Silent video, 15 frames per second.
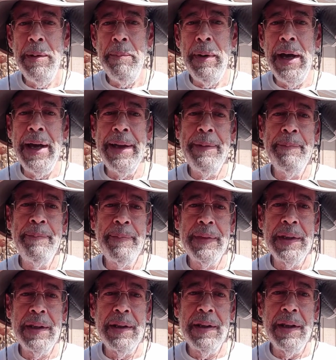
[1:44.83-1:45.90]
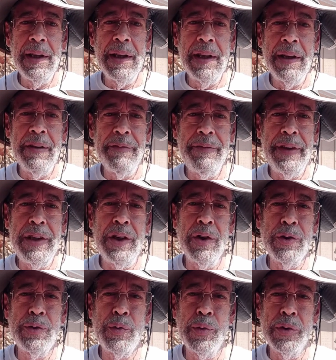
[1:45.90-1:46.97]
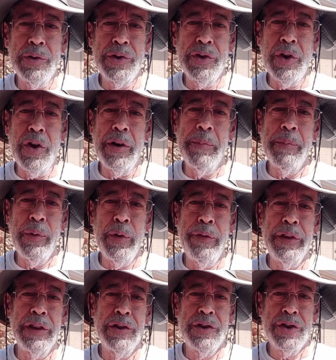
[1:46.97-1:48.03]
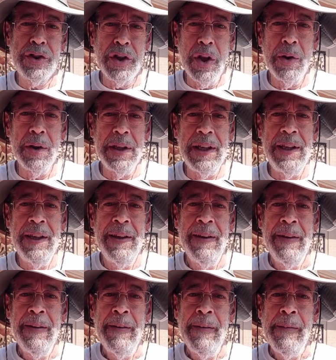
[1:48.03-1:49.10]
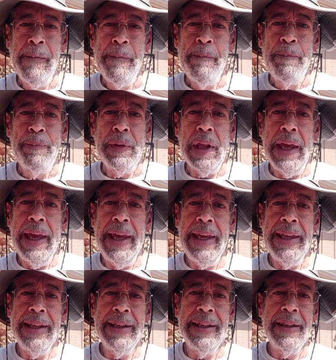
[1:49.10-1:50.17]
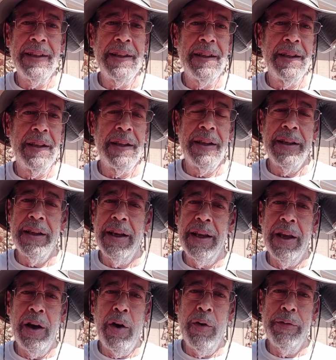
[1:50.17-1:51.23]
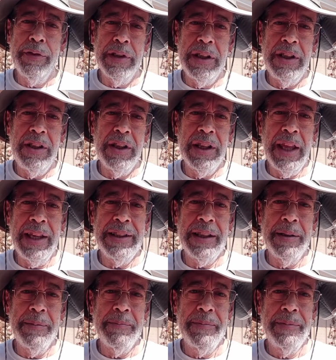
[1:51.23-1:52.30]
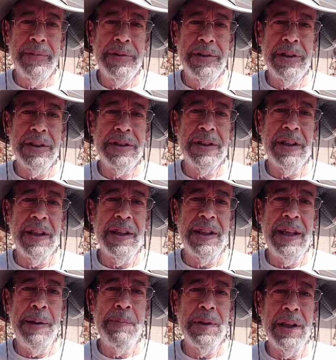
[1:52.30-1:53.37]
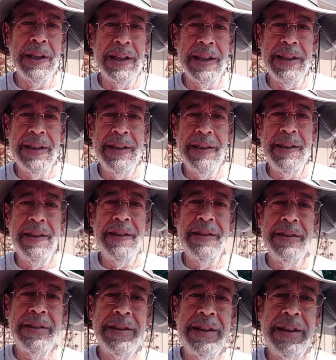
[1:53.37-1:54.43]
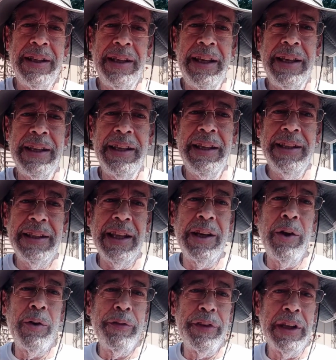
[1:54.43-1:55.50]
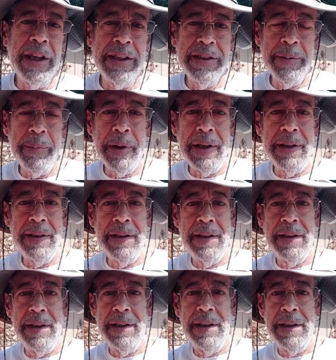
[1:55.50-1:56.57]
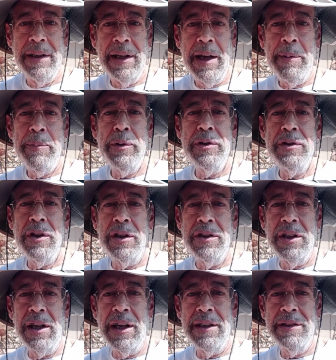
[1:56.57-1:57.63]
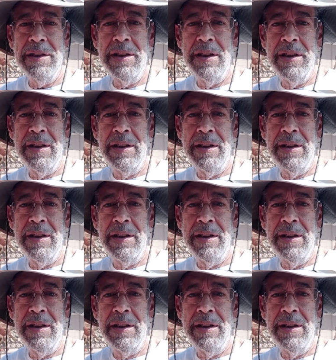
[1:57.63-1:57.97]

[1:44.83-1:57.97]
My videos will start improving slowly and hopefully you like them. Just uh, keep clicking and hit that notification button. I appreciate you guys.